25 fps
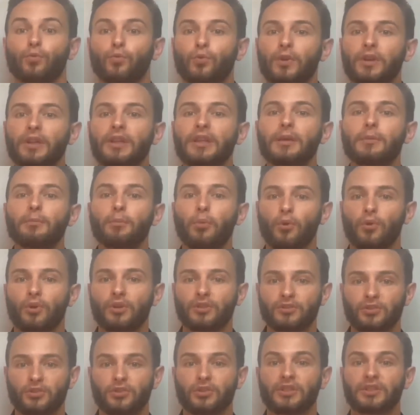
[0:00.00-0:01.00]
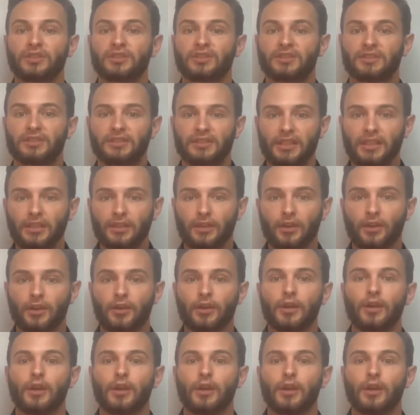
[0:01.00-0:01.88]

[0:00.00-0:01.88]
really important to consider